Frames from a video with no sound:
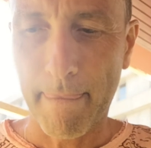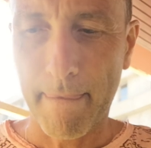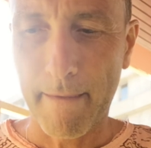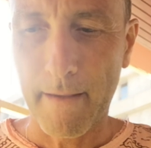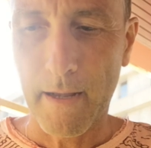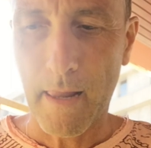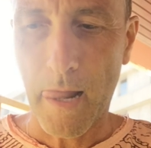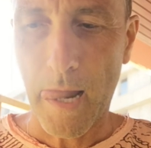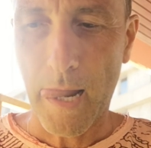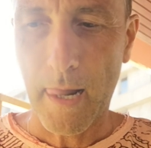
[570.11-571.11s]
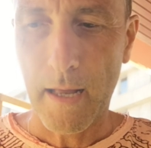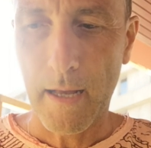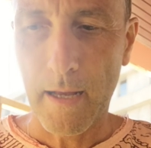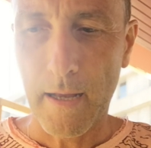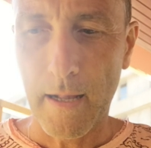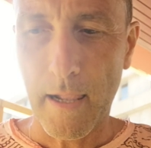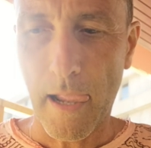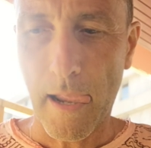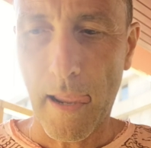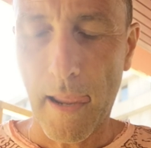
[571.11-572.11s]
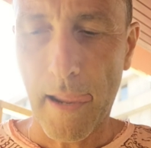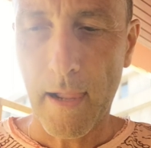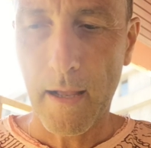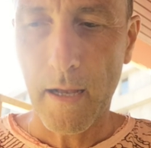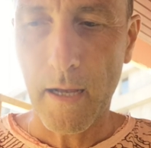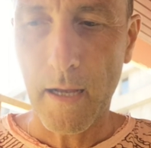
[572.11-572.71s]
(silence)